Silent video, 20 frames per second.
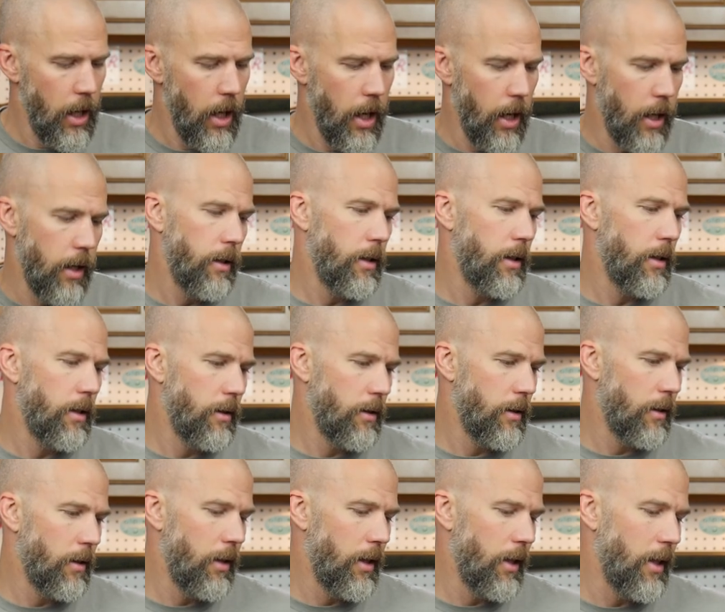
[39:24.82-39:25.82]
Uh,
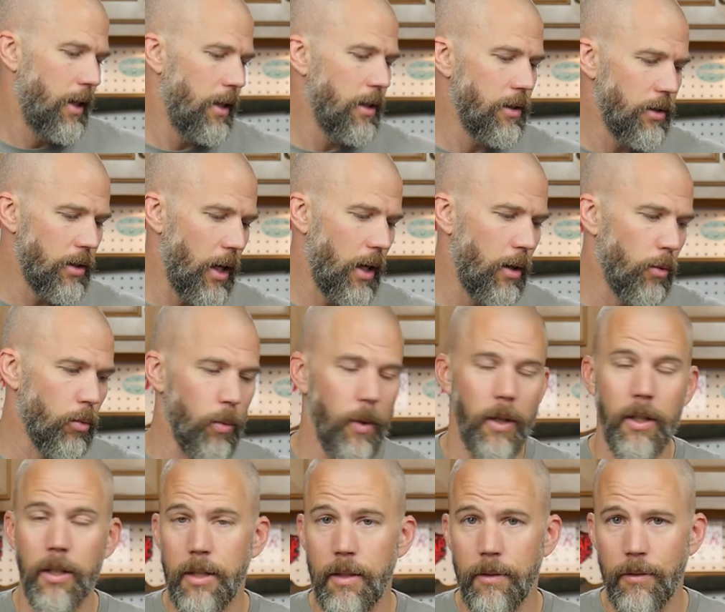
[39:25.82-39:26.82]
it is a
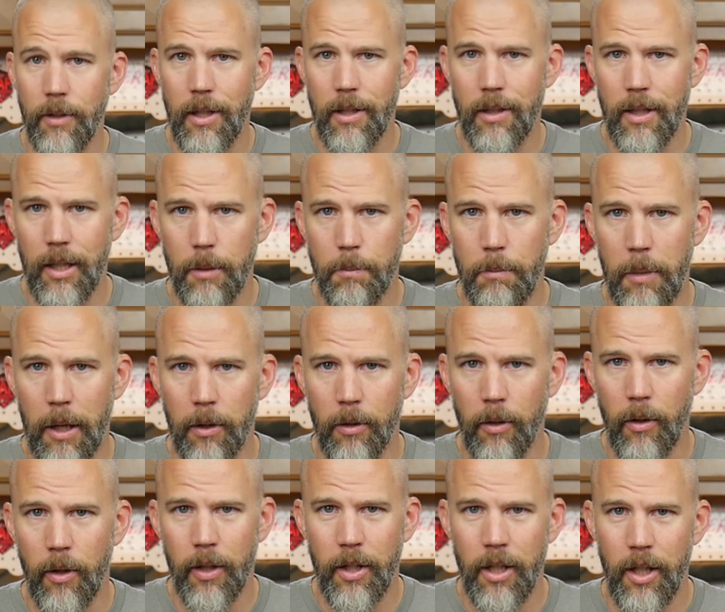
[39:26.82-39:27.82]
relatively thick
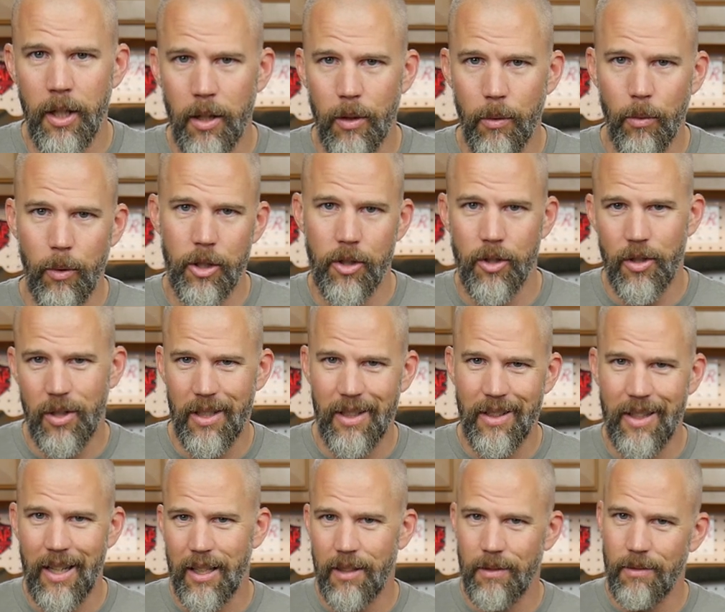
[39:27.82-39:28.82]
barrel on here, which
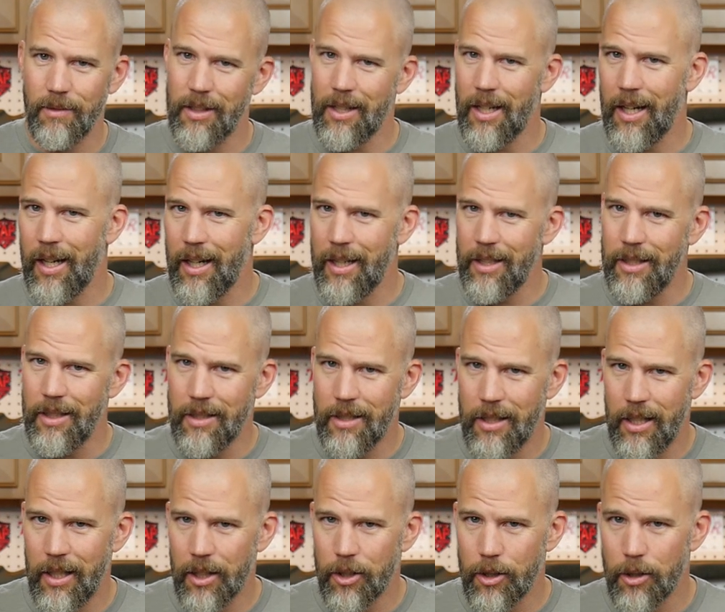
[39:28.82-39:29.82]
that kind of
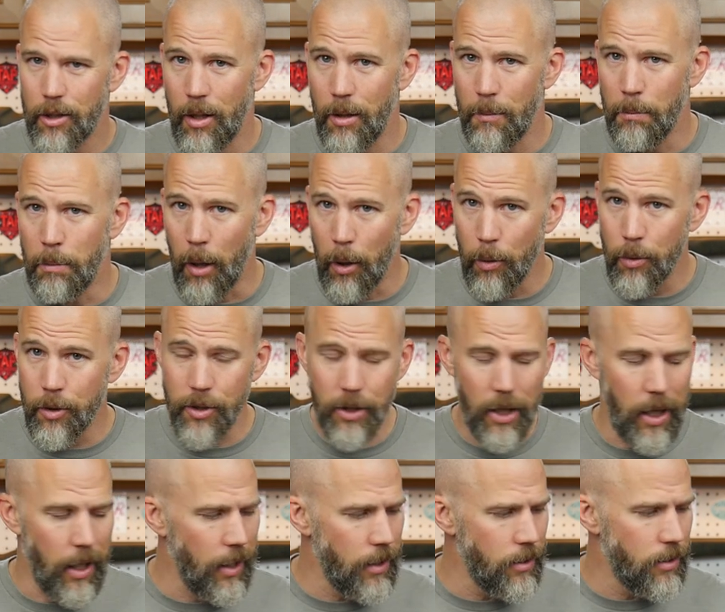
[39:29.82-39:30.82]
ticks both
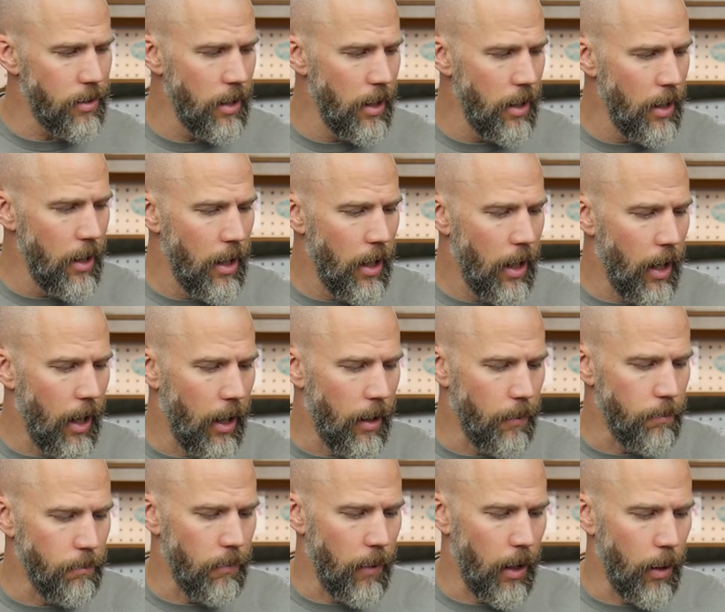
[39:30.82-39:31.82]
sides.
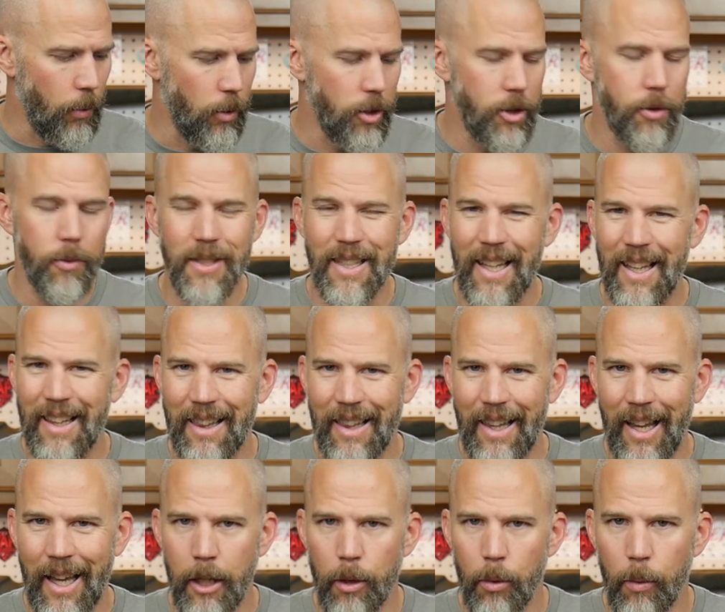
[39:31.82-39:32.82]
Um, I wish it was a
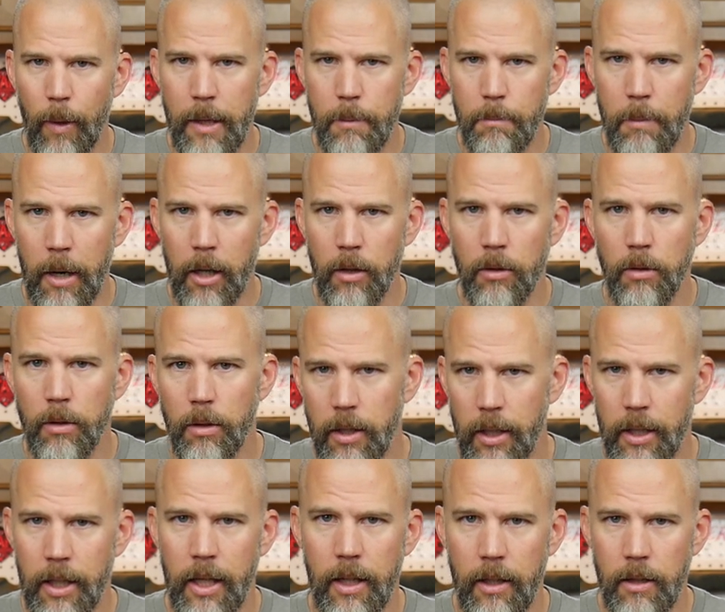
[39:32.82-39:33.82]
lighter weight barrel,
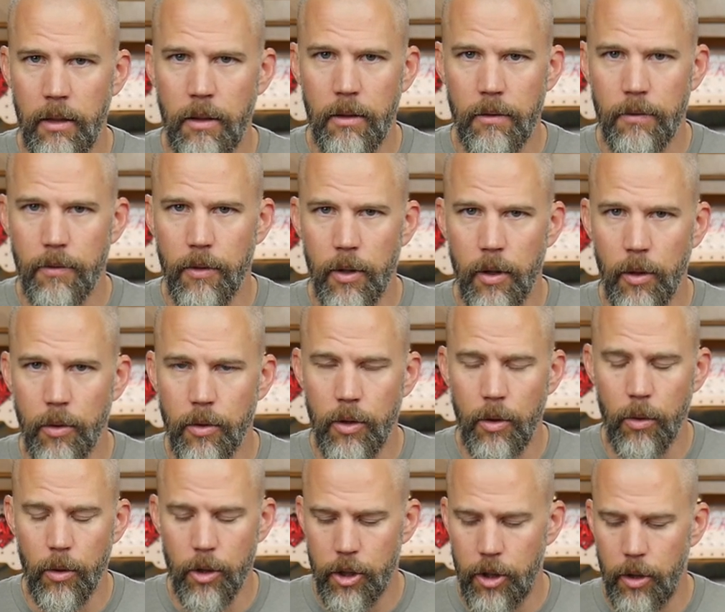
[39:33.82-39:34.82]
again, for those
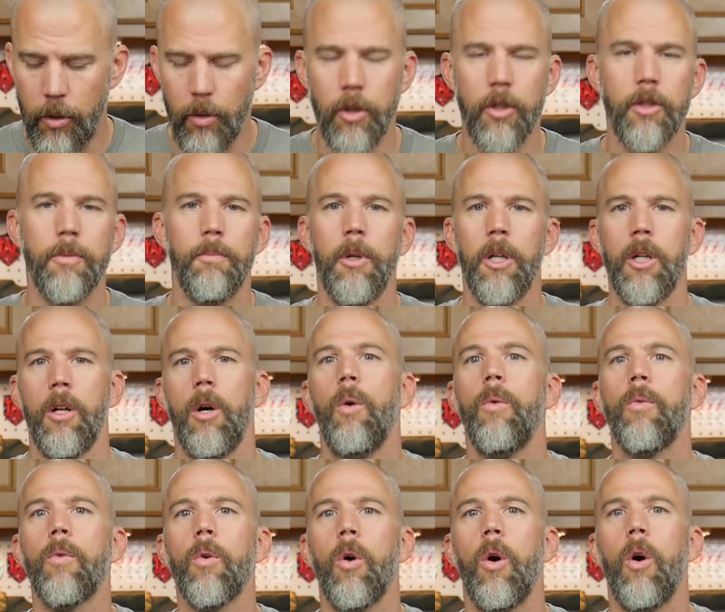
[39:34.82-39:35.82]
newer shooters, but
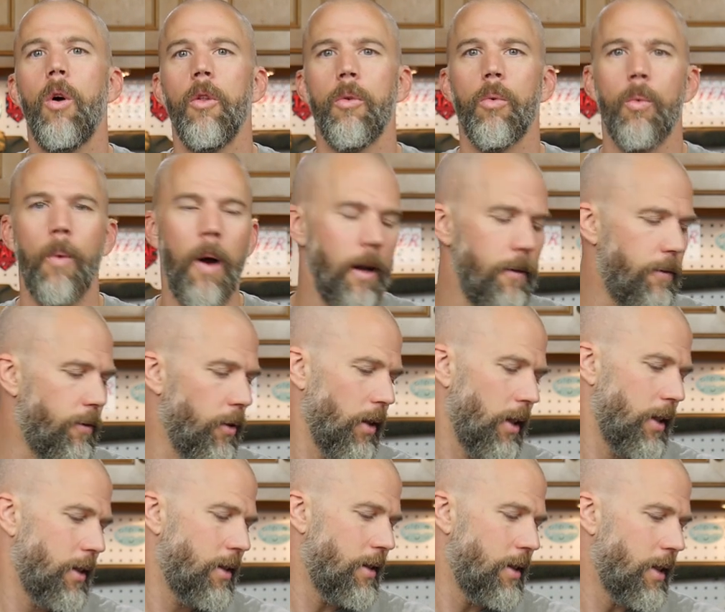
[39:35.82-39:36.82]
overall, the rifle
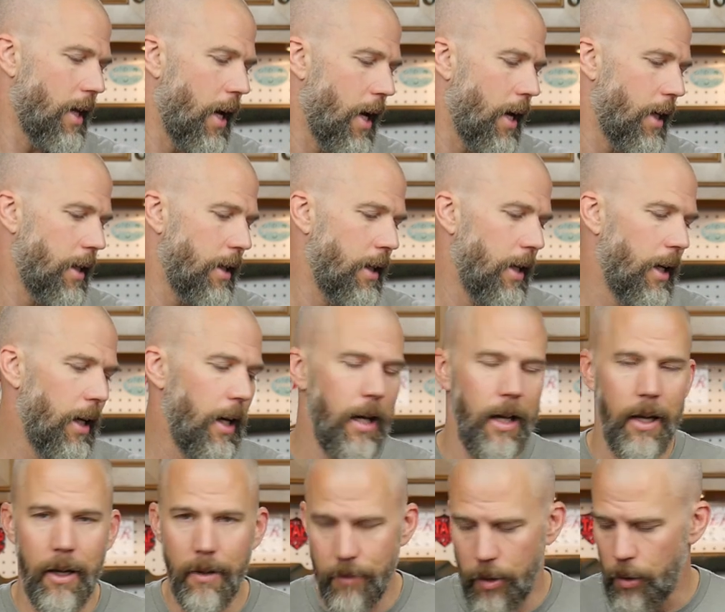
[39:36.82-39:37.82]
is not a
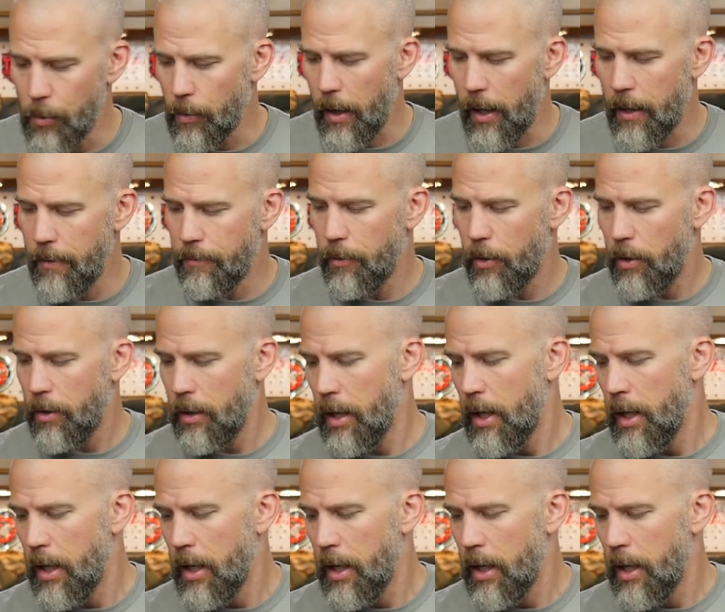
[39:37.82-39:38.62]
heavy rifle.